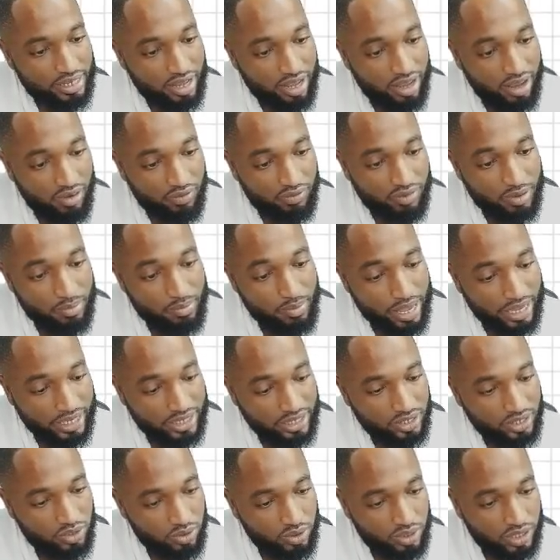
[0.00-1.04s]
of the
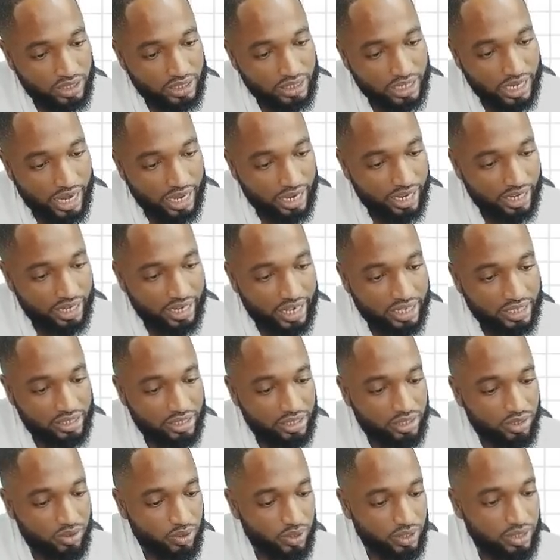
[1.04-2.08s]
best tutors that I can get to
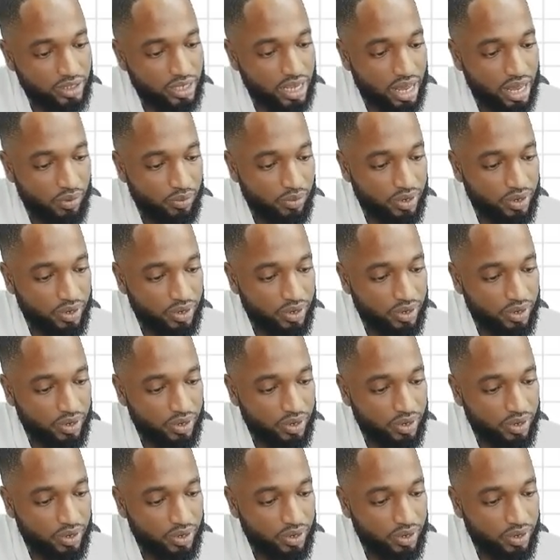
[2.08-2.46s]
do it and